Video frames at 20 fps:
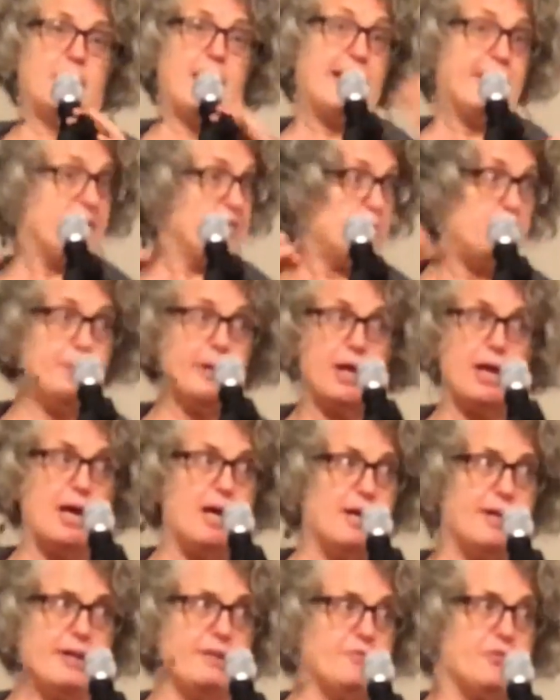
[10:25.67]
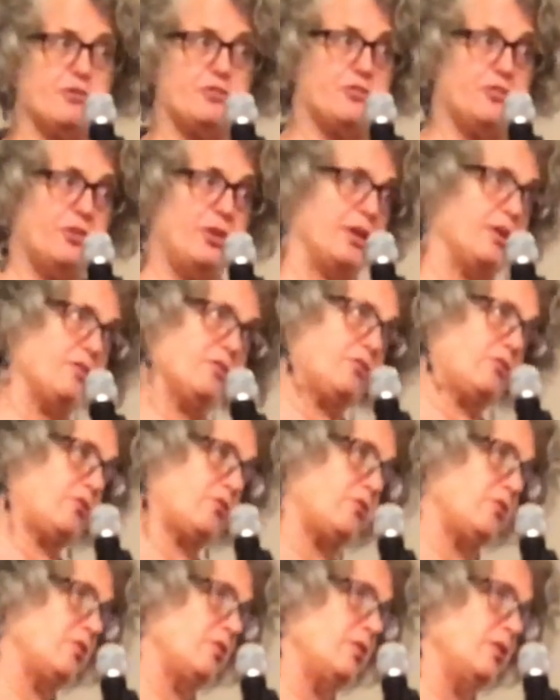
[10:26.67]
and it's been gone ever
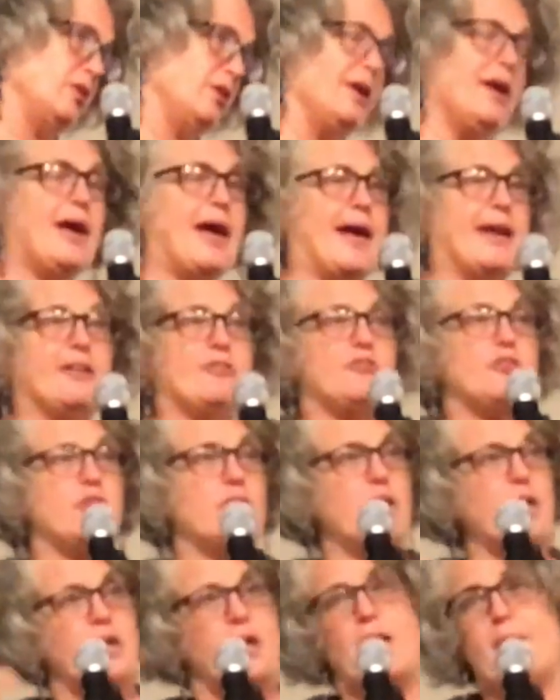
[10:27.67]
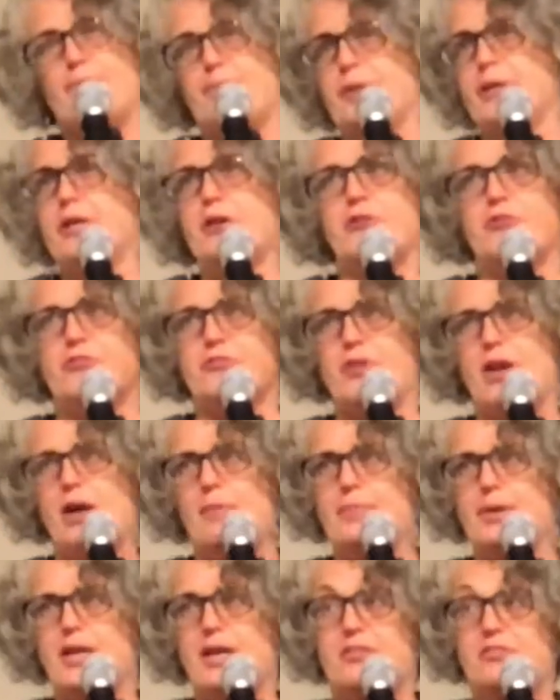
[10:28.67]
since. And it took a couple of years.
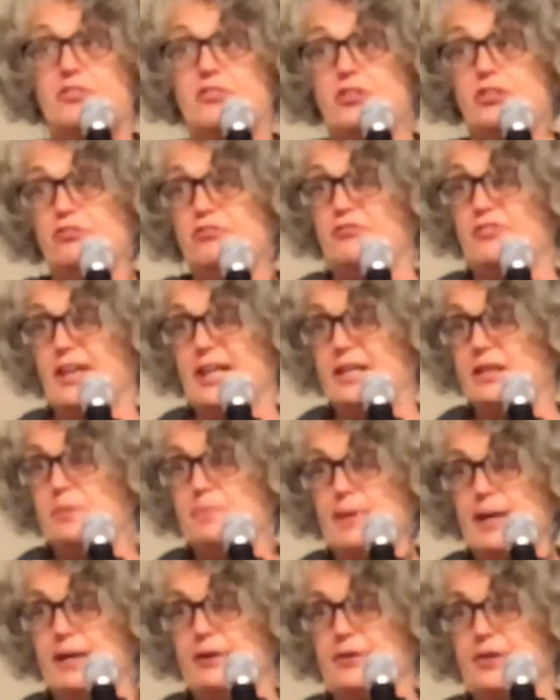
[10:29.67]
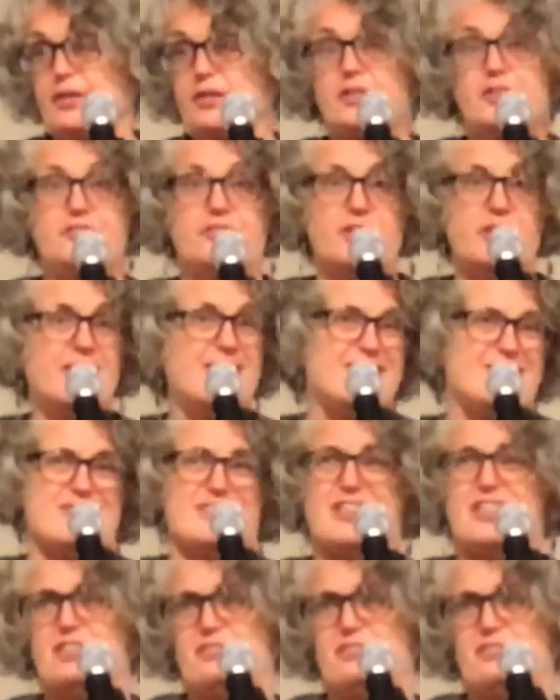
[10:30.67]
Tom and I still fight about it because he doesn't